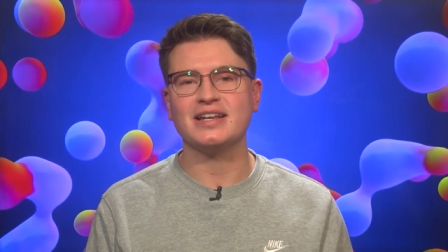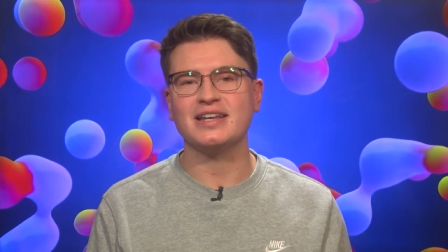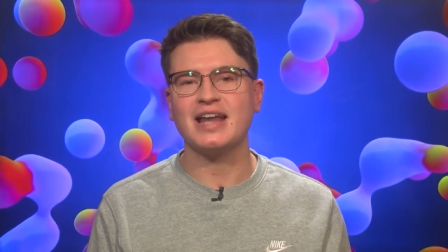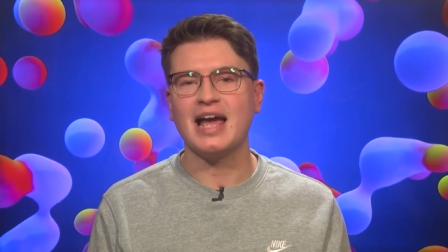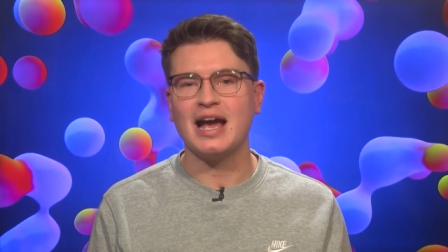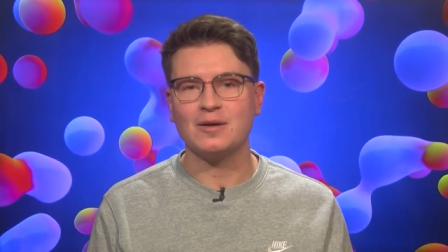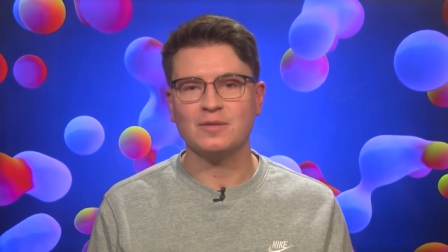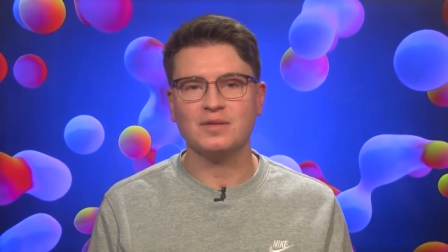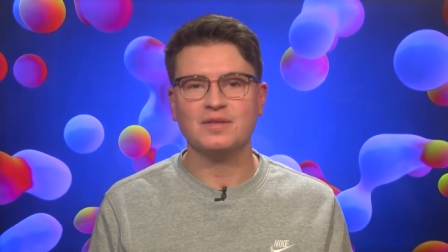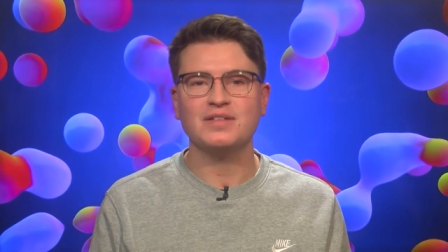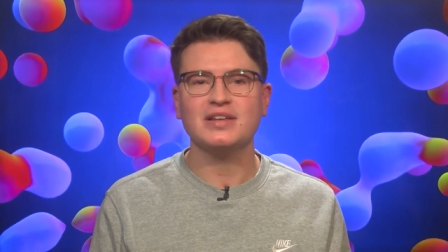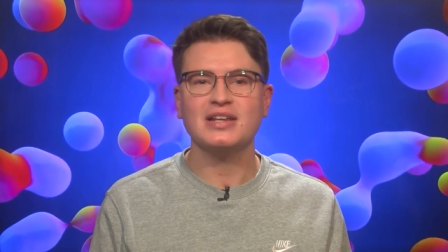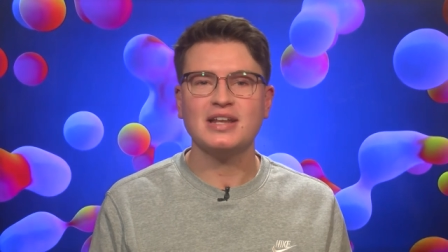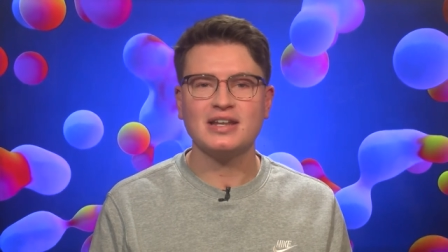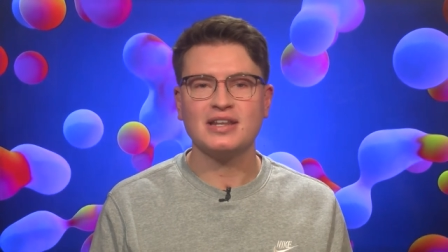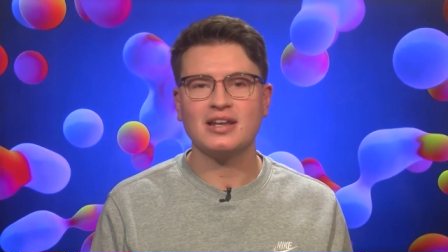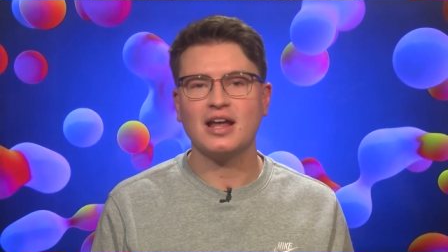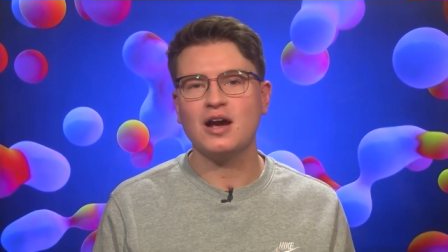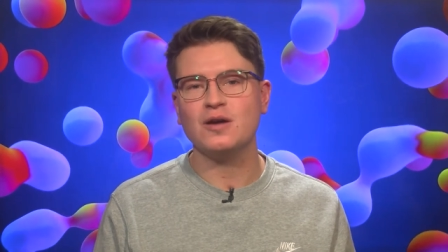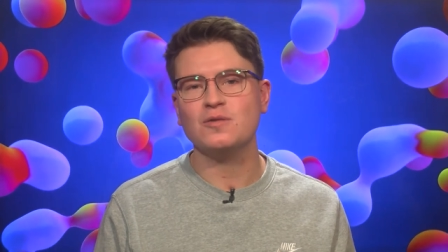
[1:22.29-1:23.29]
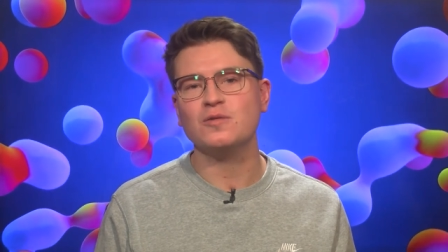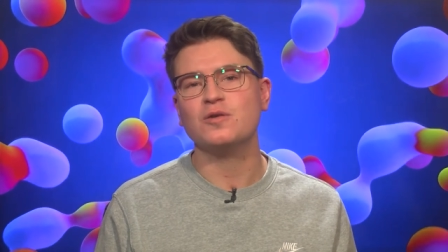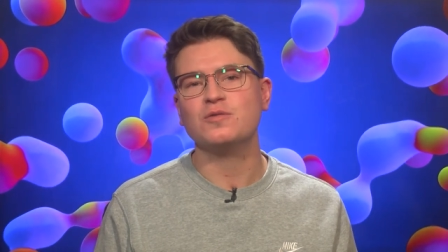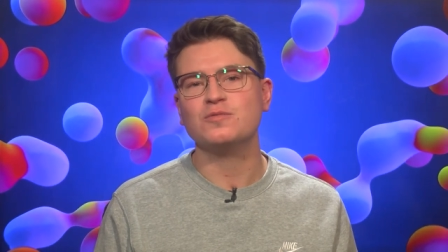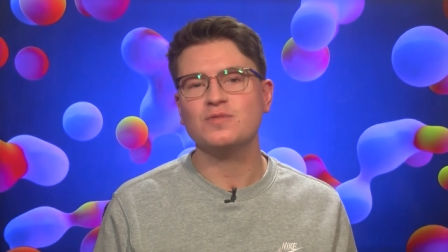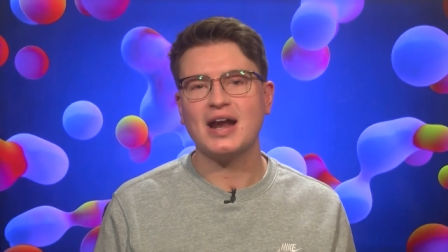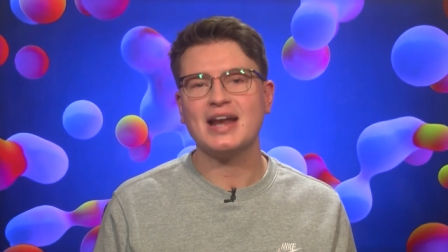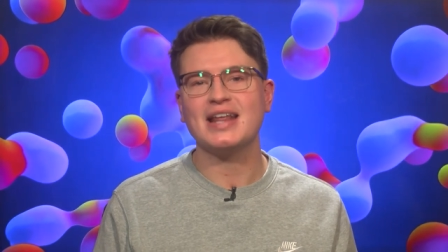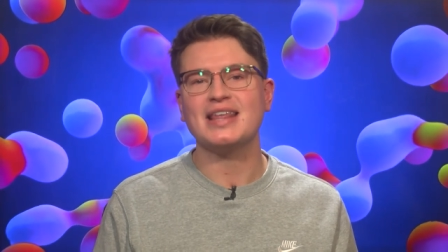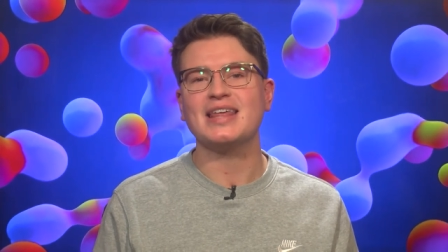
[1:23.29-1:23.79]
Now, if you didn't know
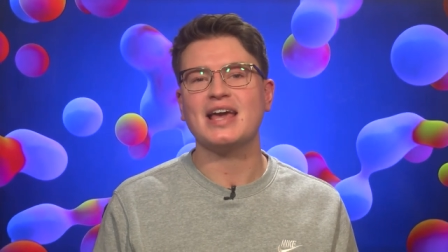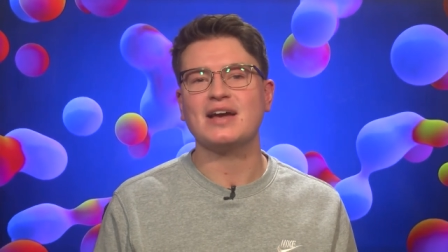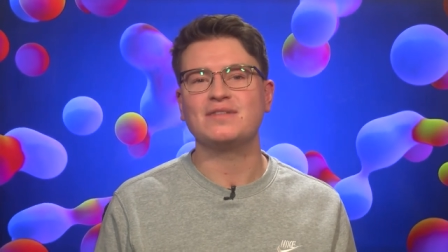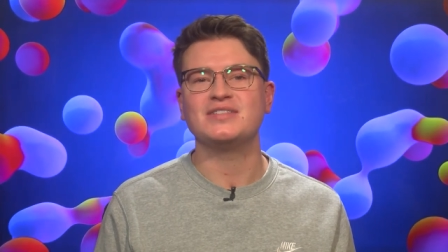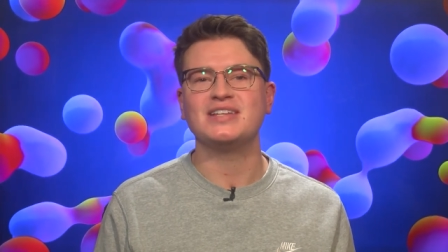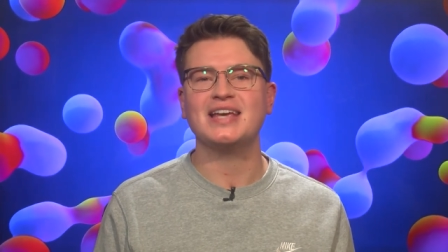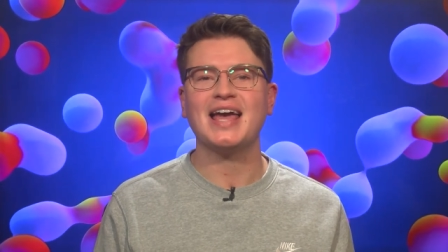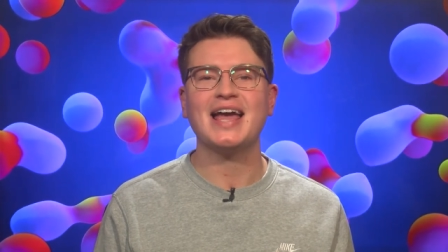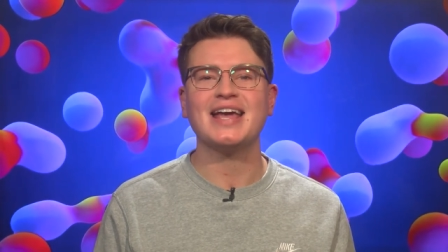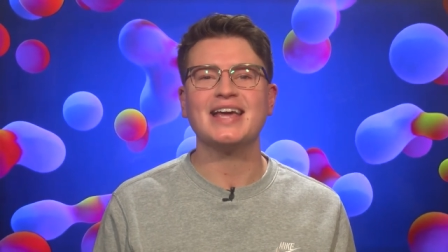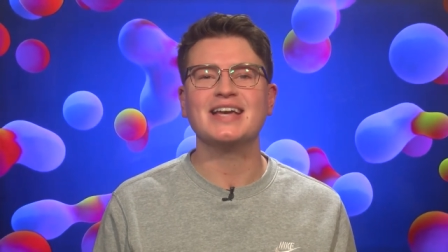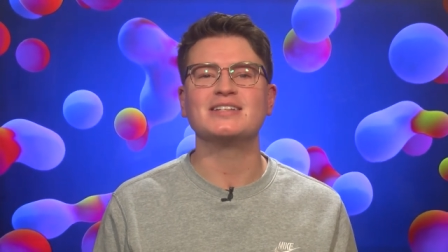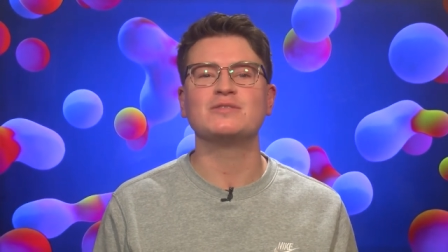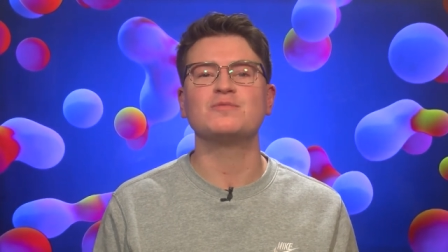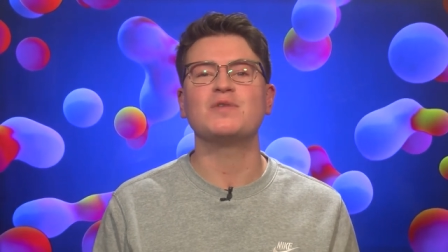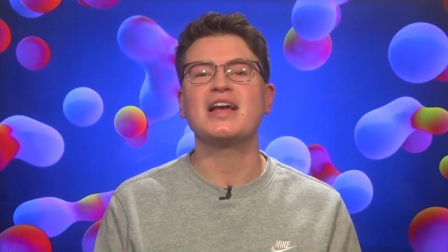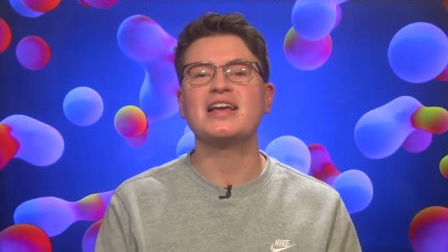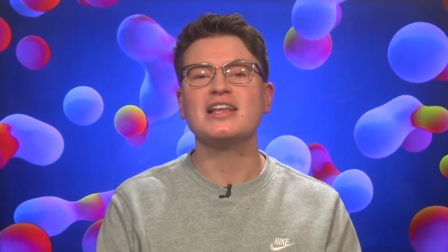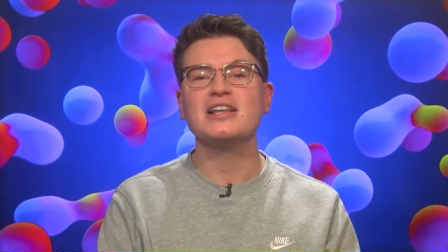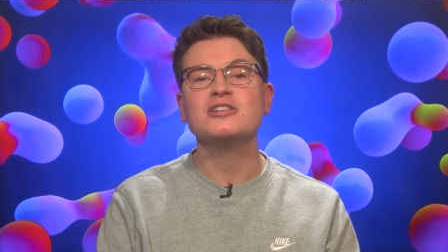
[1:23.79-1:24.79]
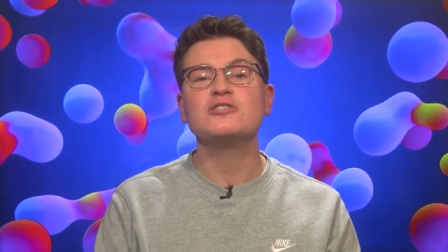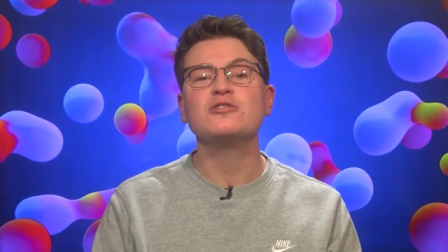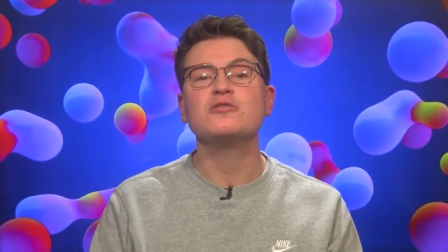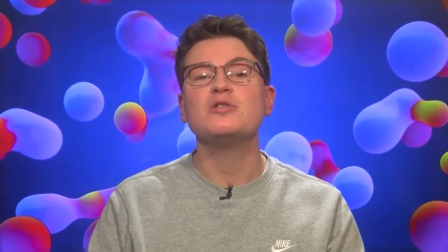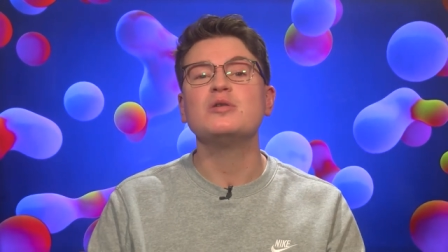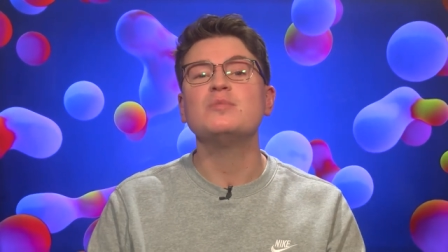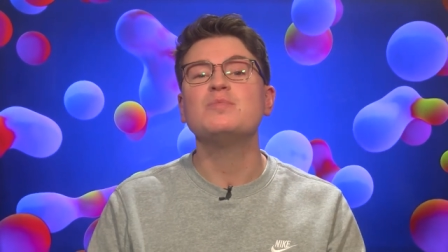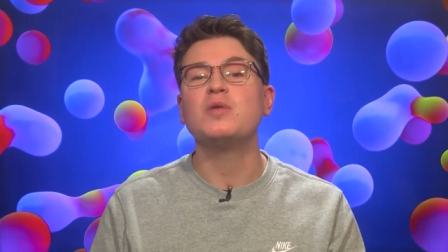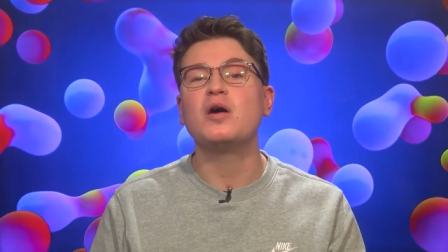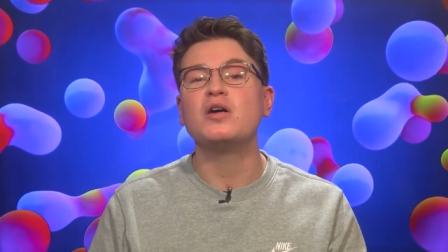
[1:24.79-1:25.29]
already, the FDA is a
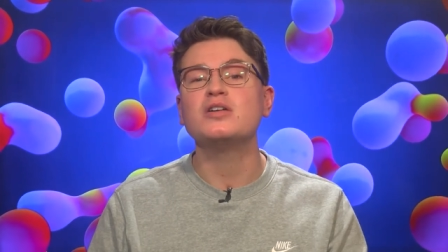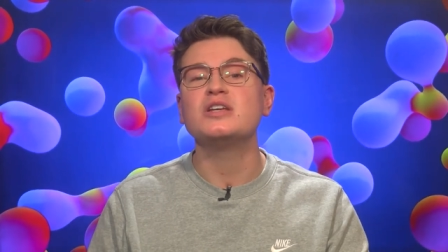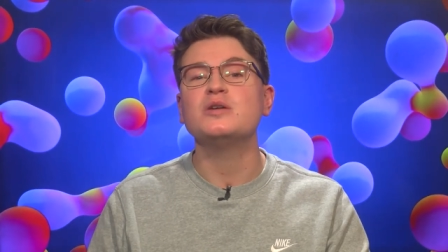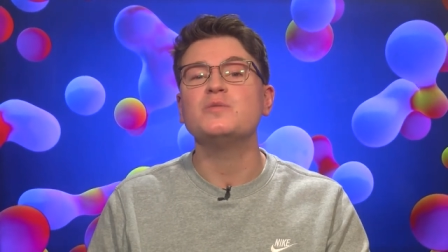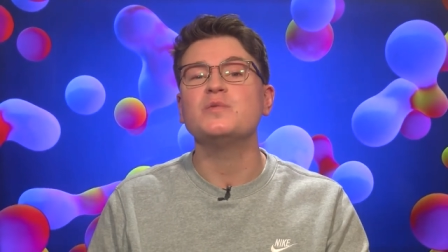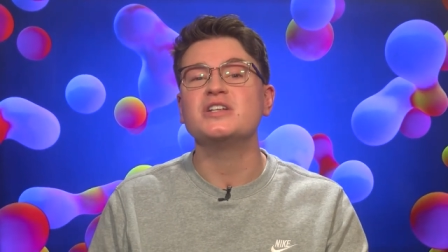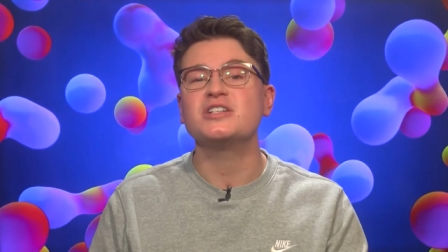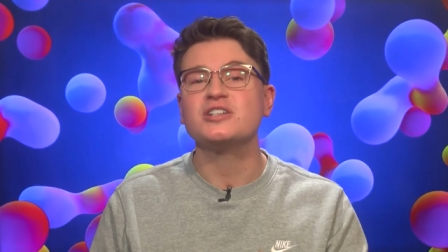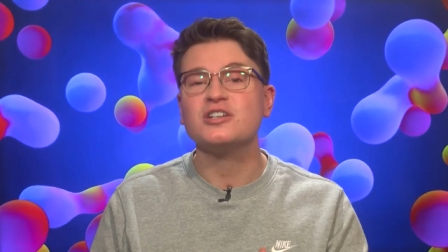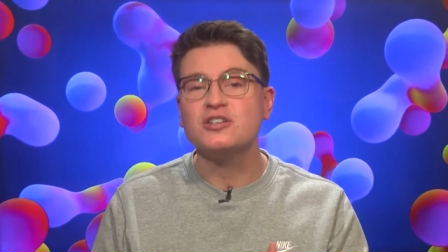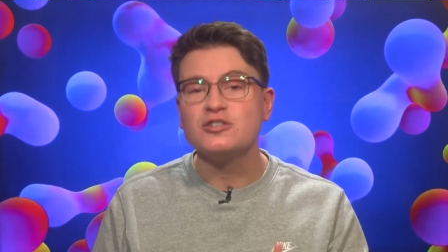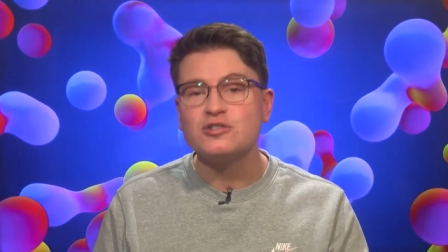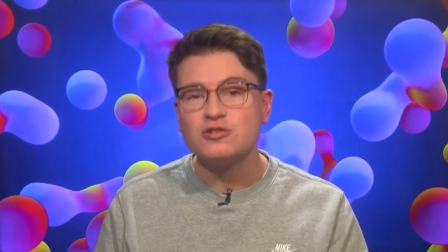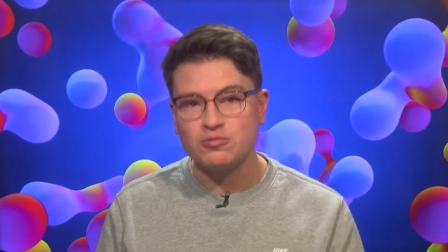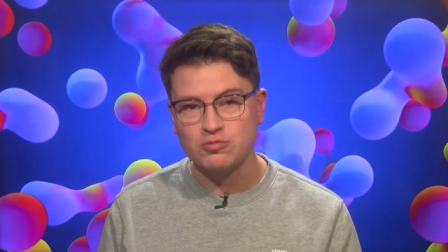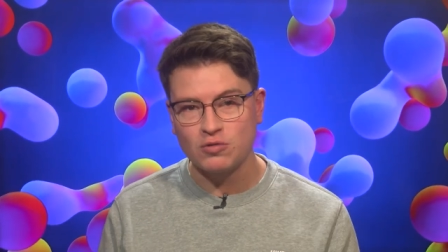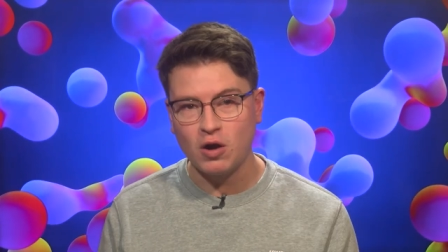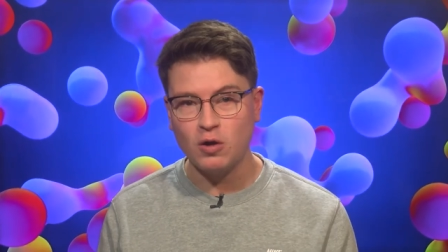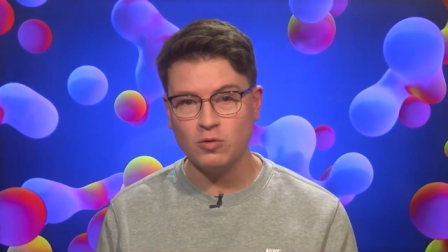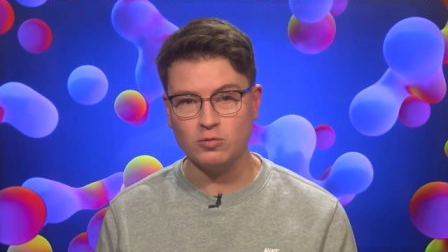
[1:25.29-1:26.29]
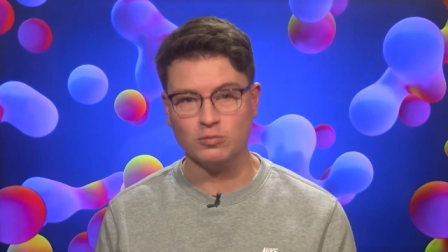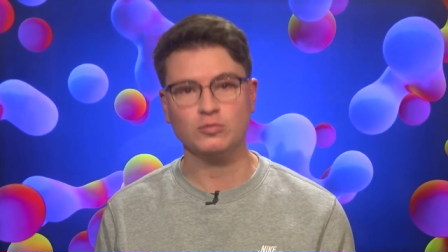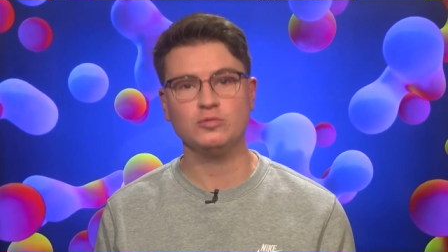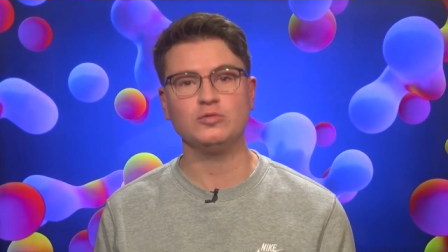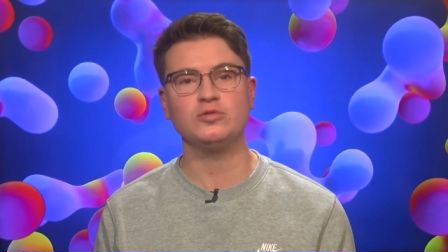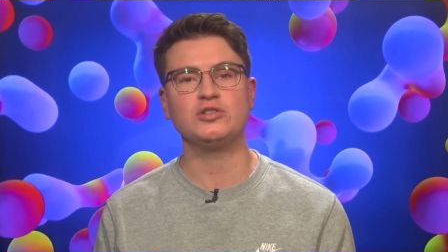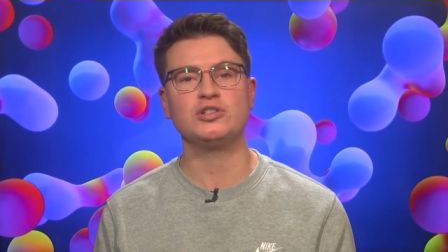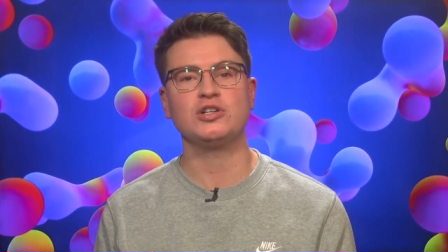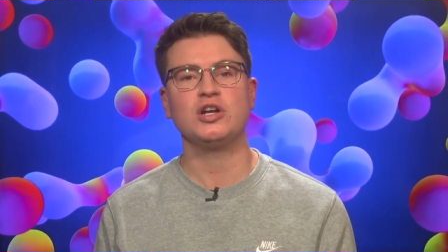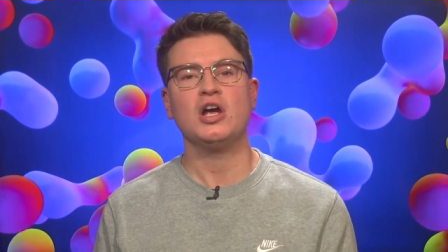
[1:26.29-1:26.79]
regulatory body which
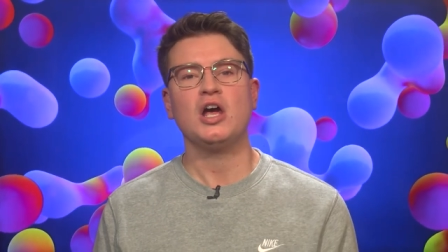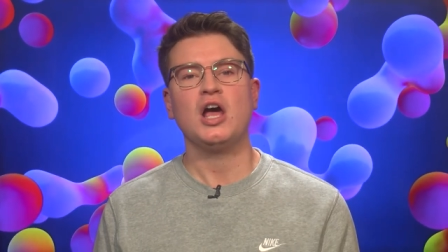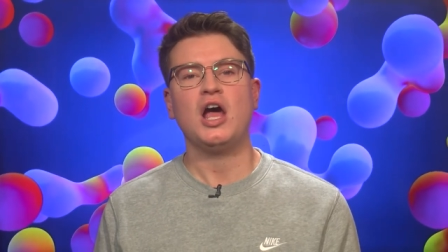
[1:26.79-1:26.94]
controls